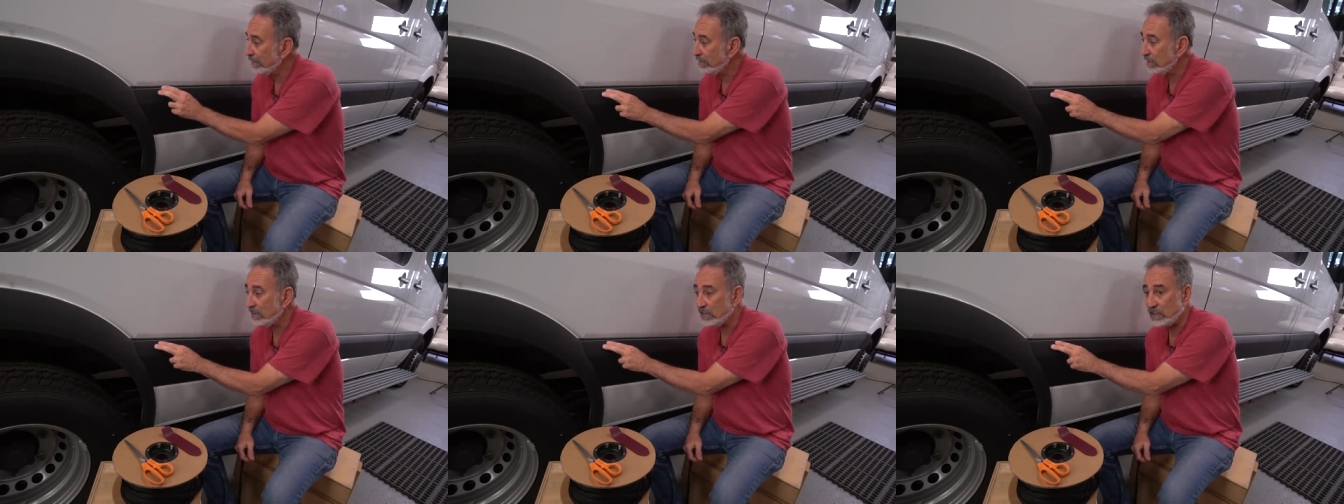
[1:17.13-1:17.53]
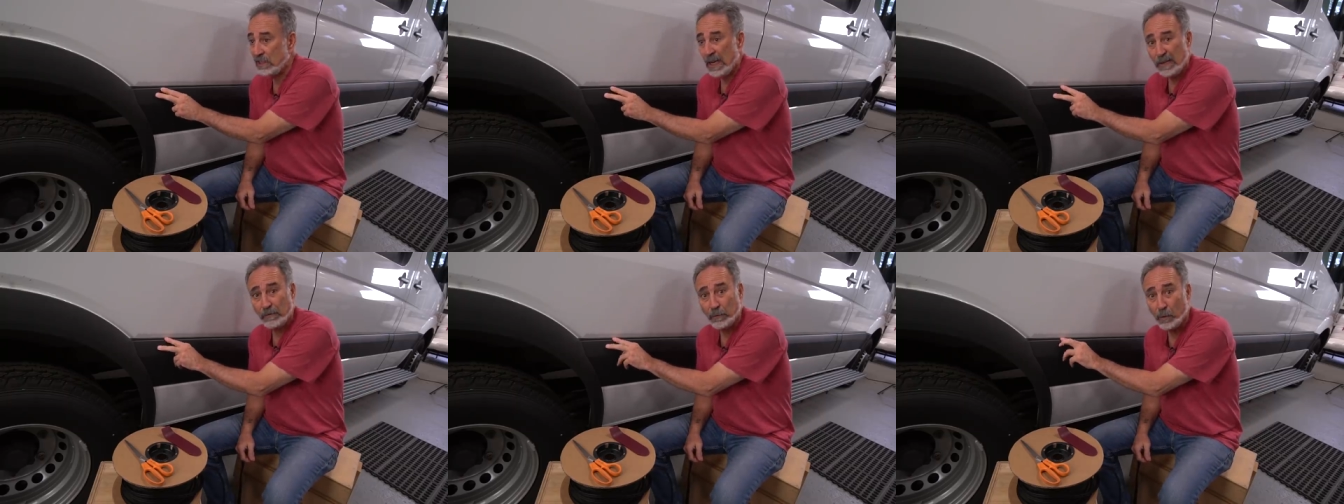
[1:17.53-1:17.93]
It's a
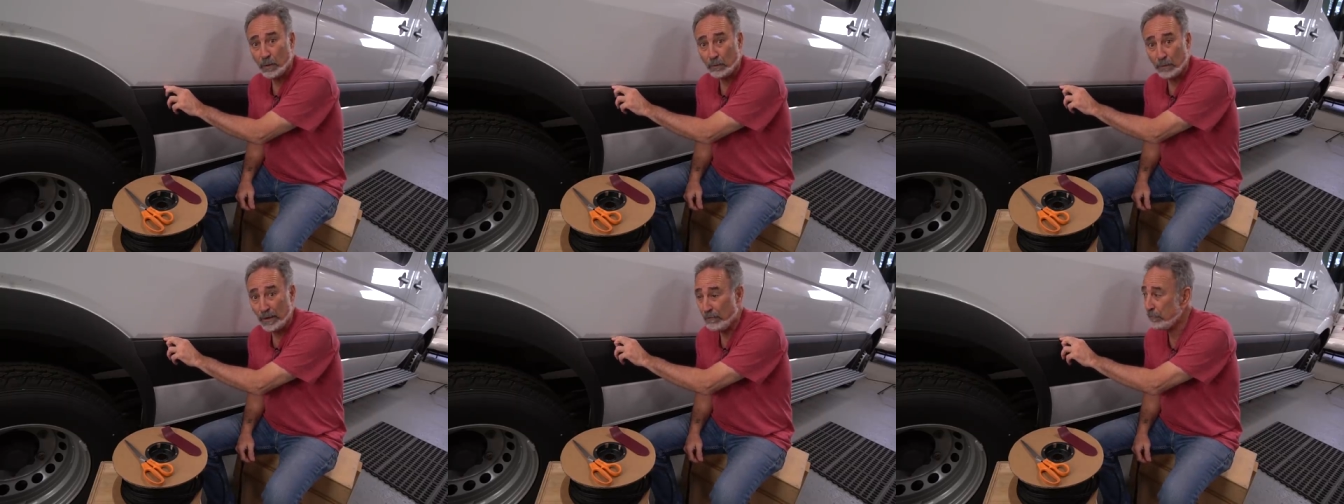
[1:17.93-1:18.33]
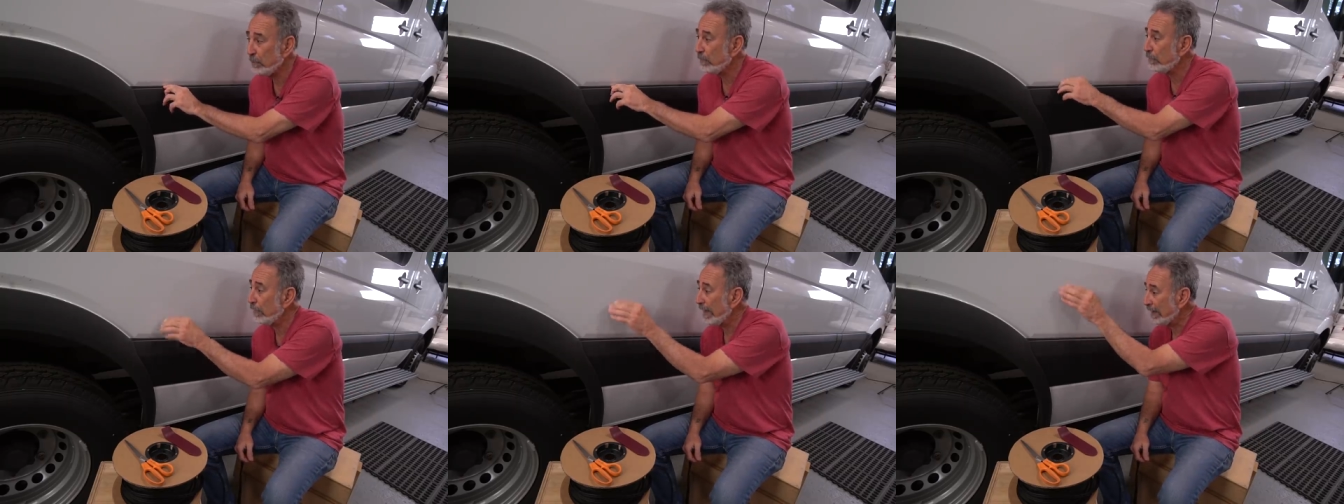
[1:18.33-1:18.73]
design flaw right
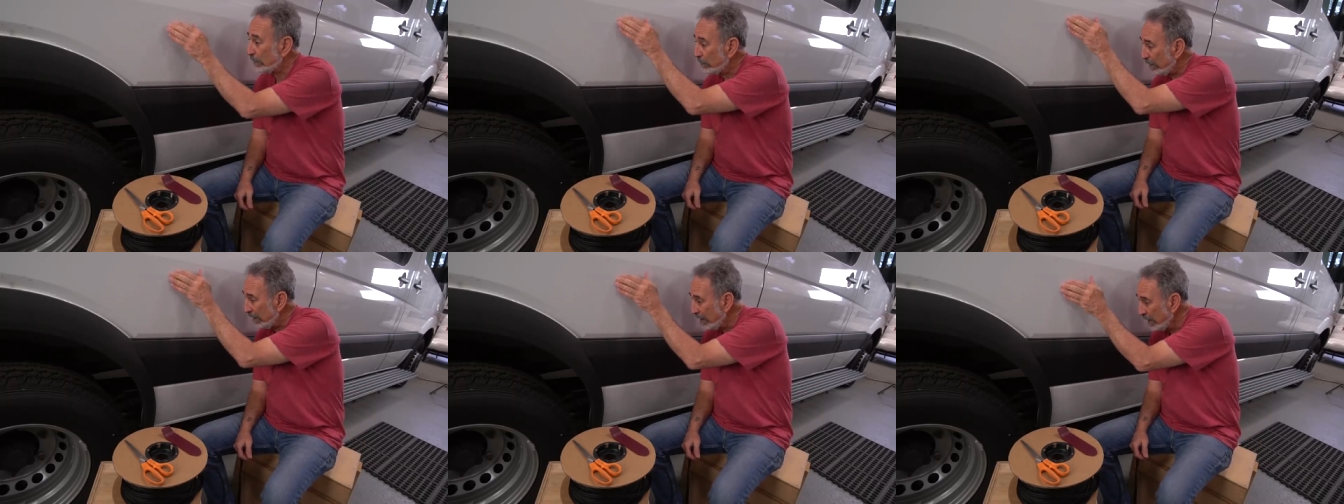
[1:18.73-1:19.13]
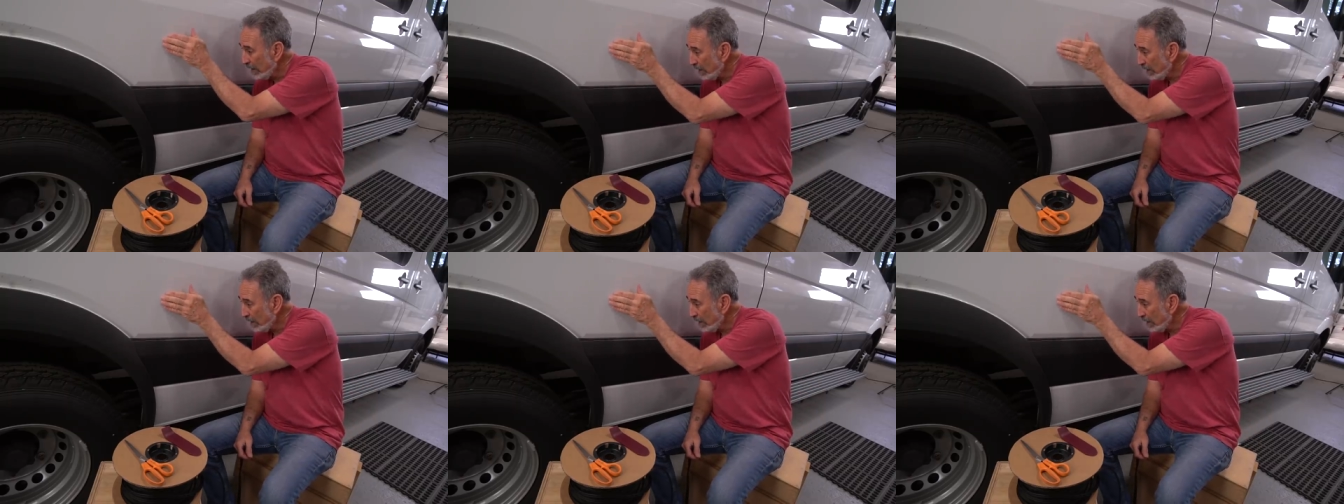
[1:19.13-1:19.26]
from the factory.